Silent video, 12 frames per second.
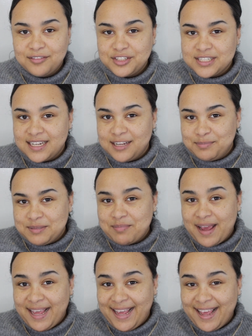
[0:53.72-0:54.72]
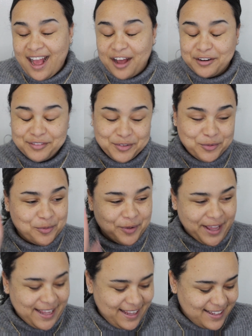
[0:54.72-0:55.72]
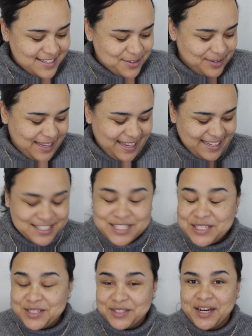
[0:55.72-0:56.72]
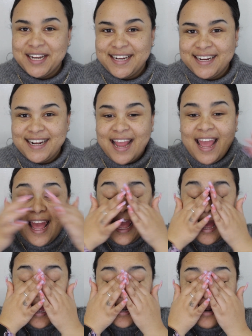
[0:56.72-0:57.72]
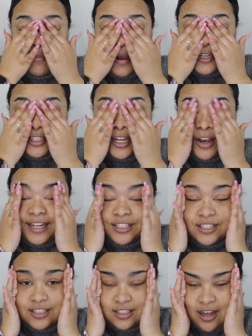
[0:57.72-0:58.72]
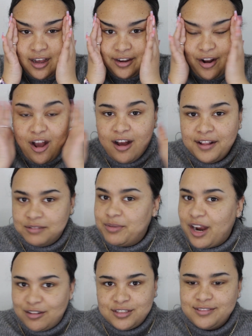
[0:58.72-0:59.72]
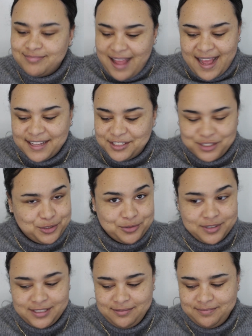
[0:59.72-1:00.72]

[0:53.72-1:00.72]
I've just clipped my hair out of the way so we can get started, and I'm actually going to start on the brows as usual.